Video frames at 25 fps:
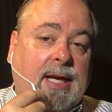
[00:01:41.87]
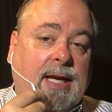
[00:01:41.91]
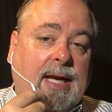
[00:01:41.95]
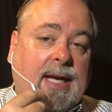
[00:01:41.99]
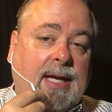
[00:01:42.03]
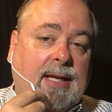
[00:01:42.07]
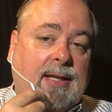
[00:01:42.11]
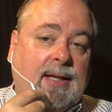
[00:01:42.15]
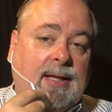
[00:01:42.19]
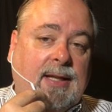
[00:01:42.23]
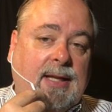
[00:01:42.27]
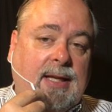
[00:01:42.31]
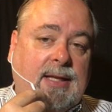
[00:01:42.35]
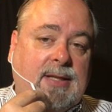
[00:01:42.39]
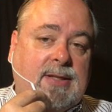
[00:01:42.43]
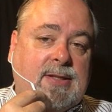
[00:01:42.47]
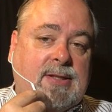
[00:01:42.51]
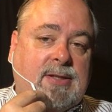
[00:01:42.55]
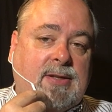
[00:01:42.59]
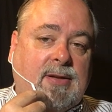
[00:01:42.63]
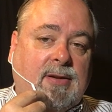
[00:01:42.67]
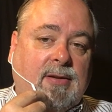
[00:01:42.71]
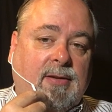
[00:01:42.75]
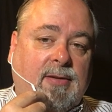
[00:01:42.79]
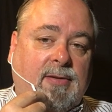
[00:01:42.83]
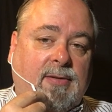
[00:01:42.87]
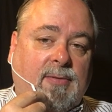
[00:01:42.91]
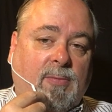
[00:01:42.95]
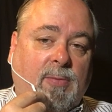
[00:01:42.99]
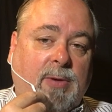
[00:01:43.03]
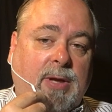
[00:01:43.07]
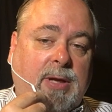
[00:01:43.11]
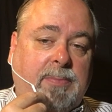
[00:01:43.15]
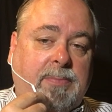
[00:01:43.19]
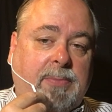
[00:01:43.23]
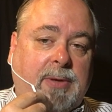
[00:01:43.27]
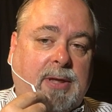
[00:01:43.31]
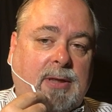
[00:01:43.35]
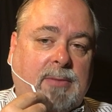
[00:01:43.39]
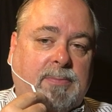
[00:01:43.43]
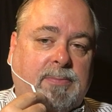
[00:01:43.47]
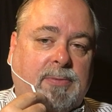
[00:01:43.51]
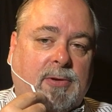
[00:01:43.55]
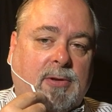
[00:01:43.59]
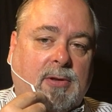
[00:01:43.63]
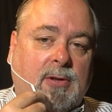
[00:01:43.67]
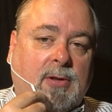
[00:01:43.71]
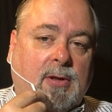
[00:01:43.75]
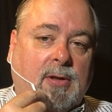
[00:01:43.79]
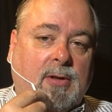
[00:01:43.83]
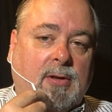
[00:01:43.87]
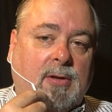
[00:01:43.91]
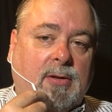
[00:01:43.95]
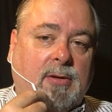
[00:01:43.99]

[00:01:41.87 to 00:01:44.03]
at least three people